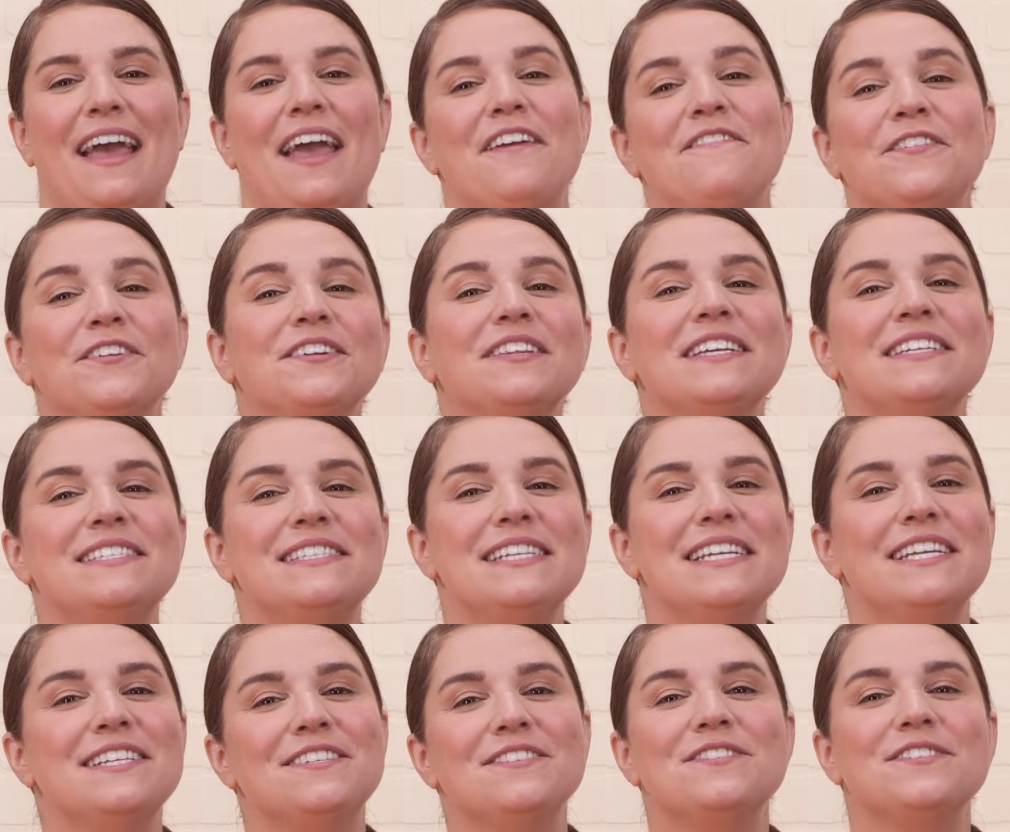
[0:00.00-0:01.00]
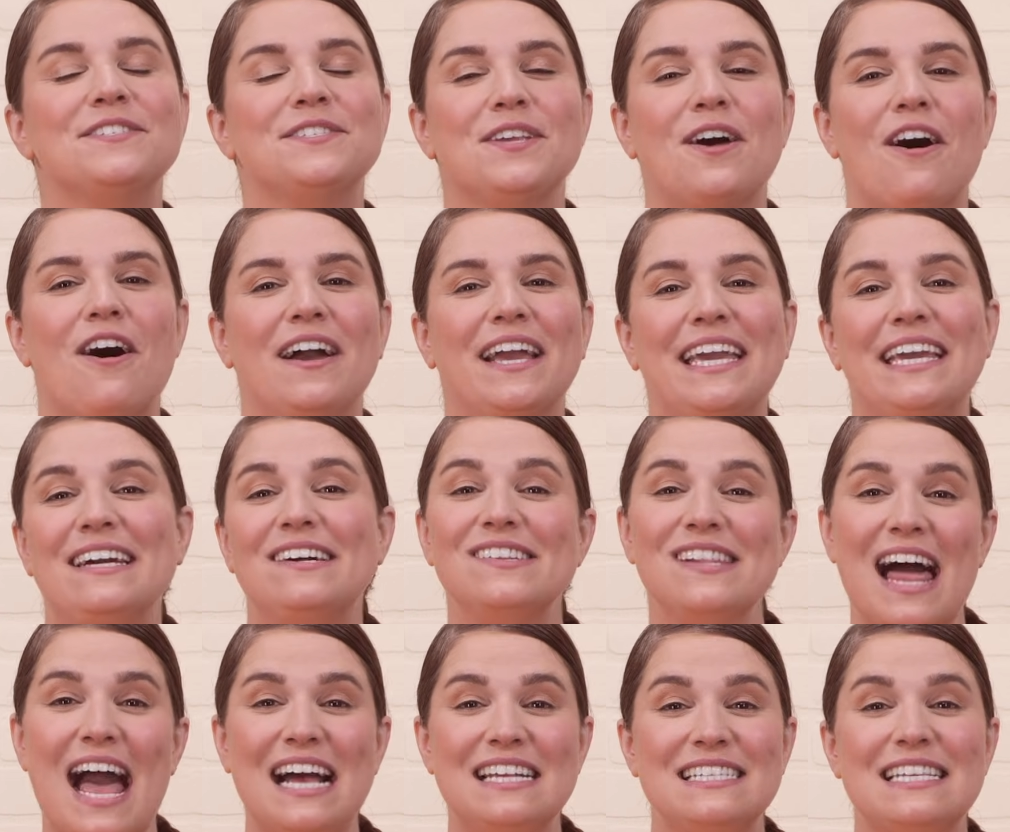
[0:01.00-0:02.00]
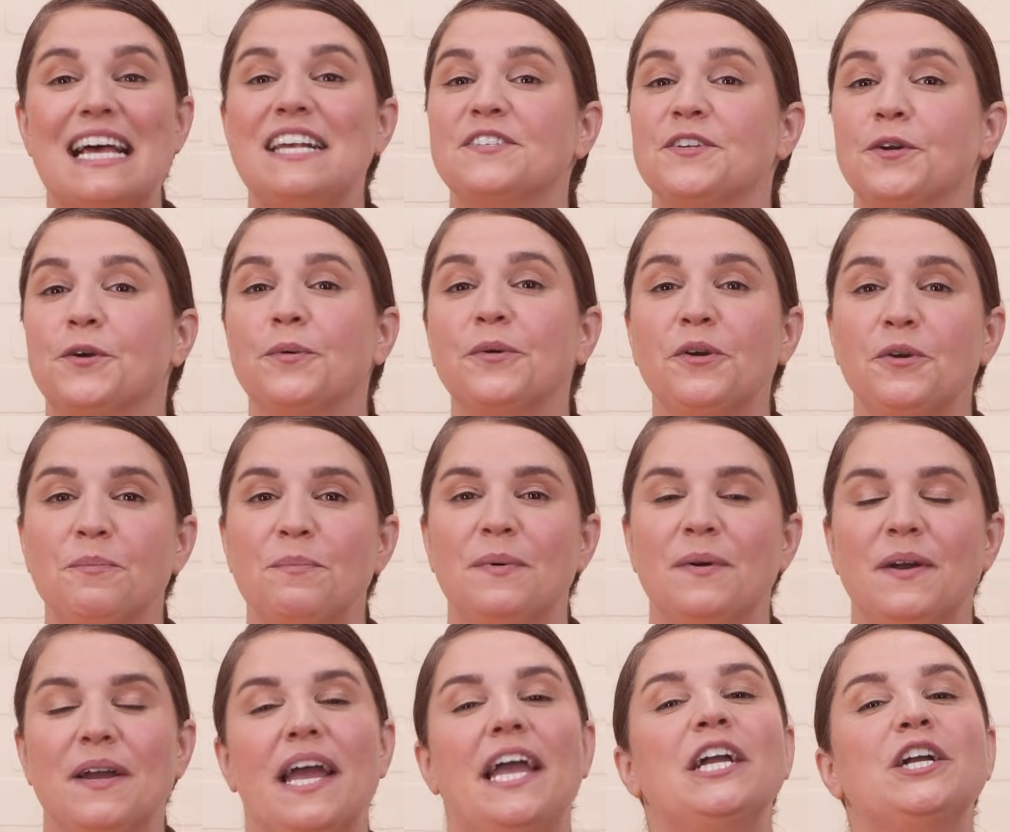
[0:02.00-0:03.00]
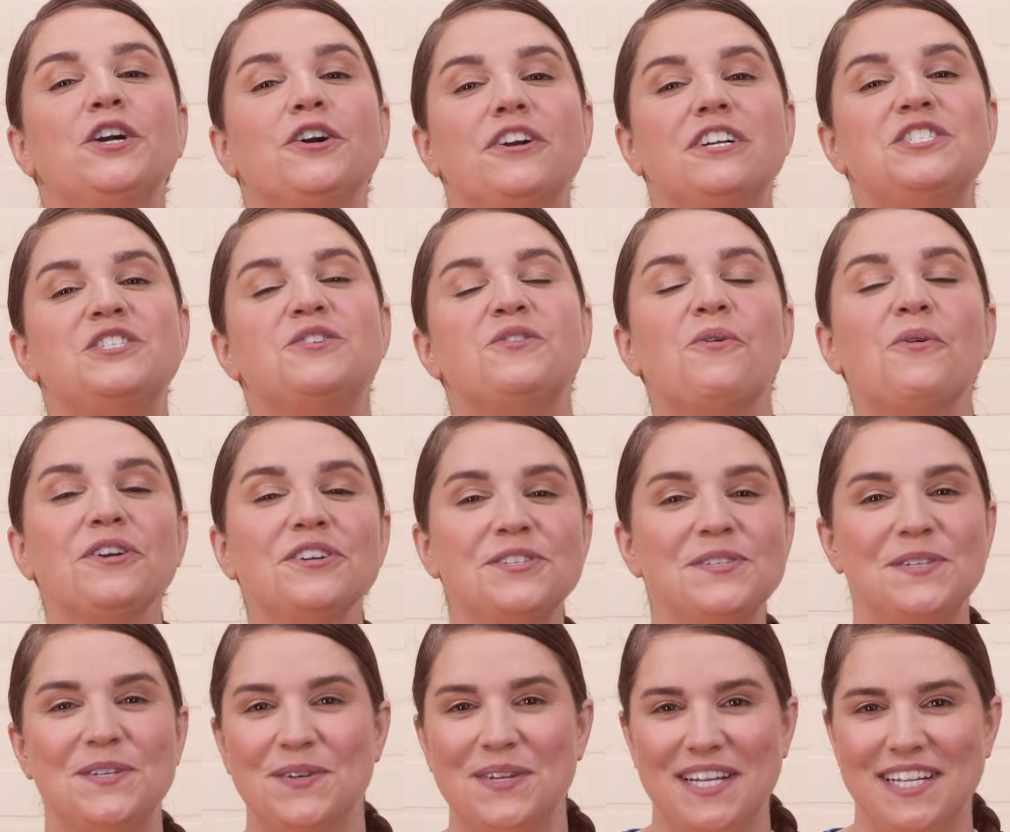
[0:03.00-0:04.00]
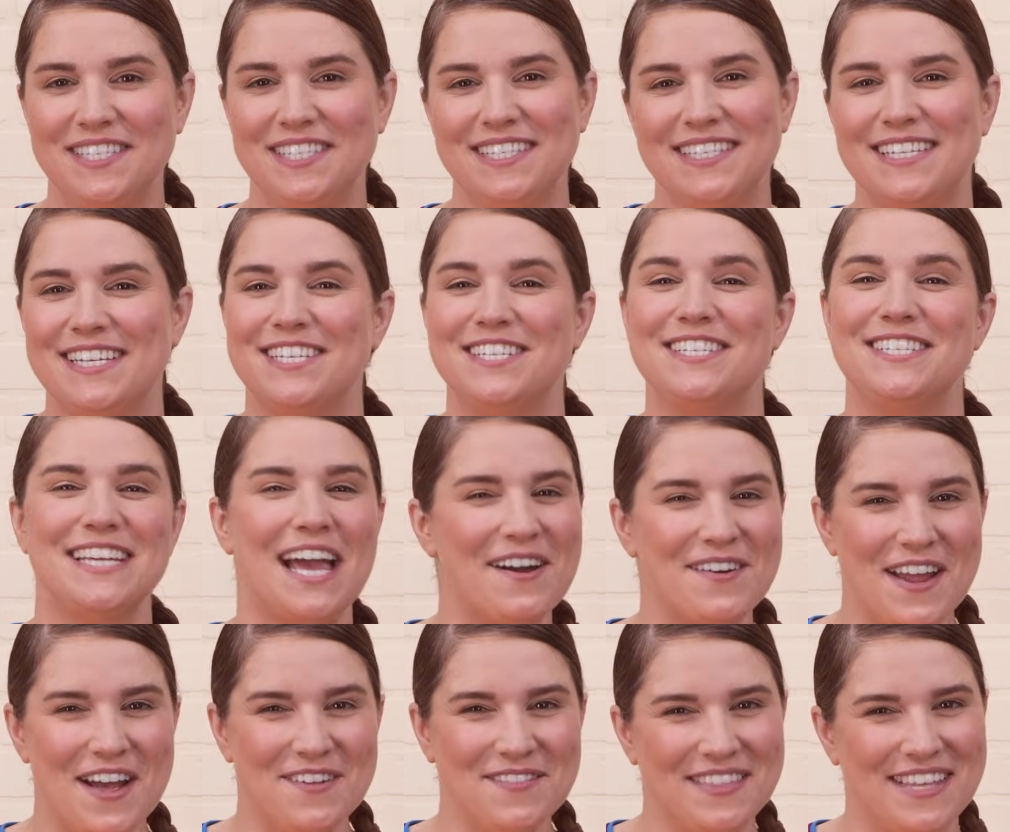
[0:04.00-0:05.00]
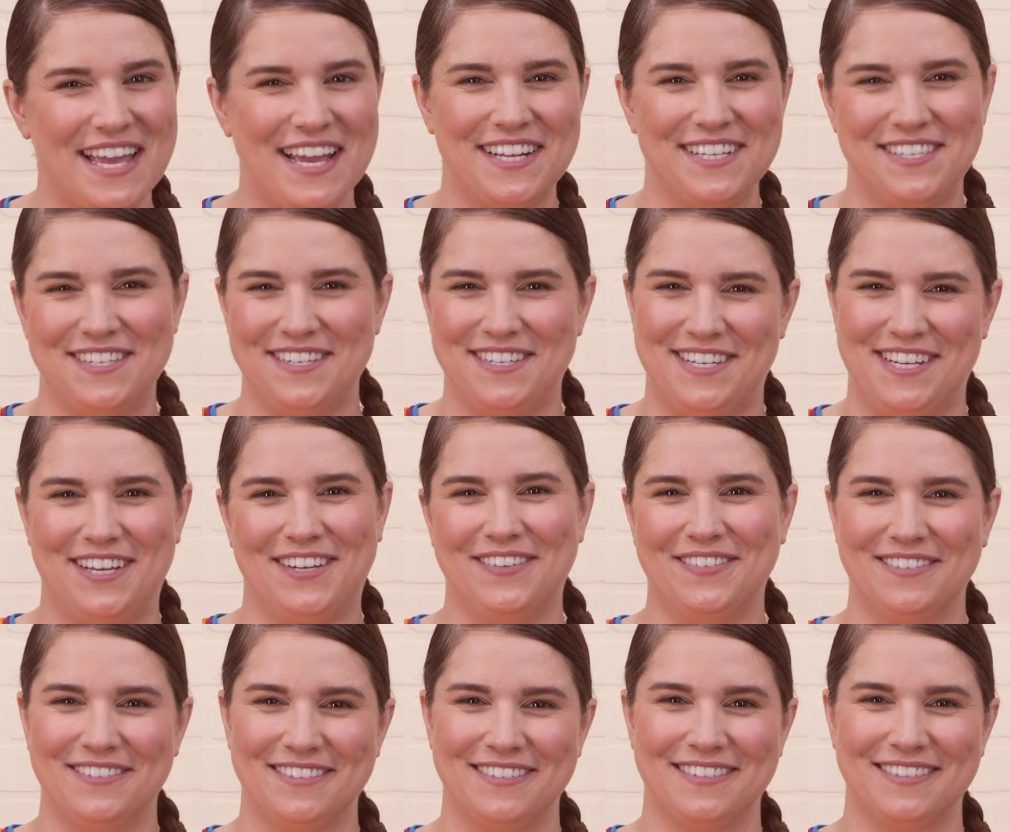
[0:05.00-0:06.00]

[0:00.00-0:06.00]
If you're listening to the song in class as a group, encourage your students to shout out the answer too.